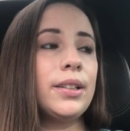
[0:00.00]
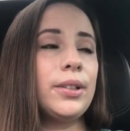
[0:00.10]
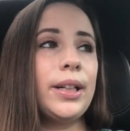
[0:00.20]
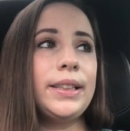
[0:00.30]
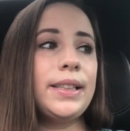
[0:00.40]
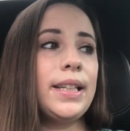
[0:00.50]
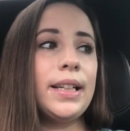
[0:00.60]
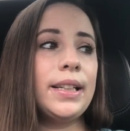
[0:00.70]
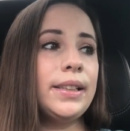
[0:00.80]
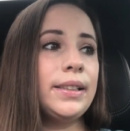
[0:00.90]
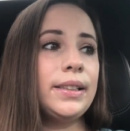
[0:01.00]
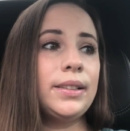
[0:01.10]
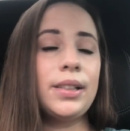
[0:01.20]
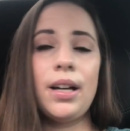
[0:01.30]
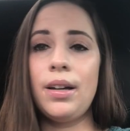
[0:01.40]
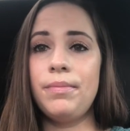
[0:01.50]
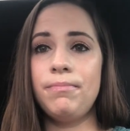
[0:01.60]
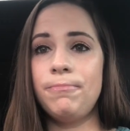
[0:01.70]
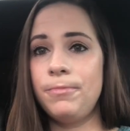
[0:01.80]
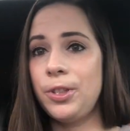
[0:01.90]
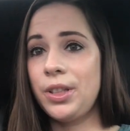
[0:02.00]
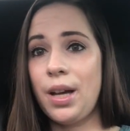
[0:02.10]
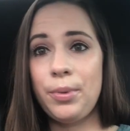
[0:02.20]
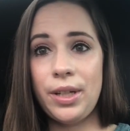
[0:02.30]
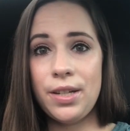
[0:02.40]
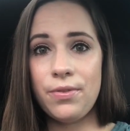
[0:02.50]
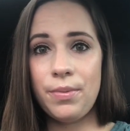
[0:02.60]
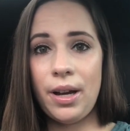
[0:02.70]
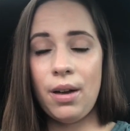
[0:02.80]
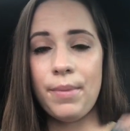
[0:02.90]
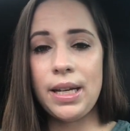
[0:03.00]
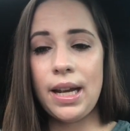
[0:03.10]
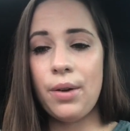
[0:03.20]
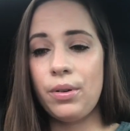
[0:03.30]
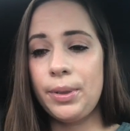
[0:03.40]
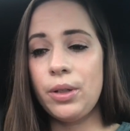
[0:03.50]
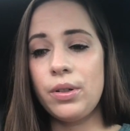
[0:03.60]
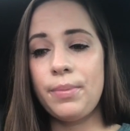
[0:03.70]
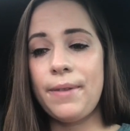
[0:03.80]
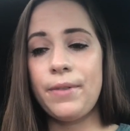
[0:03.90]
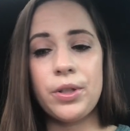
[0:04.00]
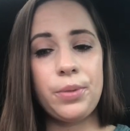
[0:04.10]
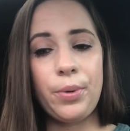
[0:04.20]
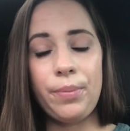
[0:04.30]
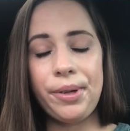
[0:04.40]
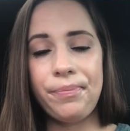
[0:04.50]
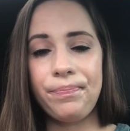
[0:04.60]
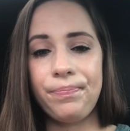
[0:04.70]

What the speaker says: Crazy thing is, just a couple days from now, on Monday, I would have been going to my first appointment.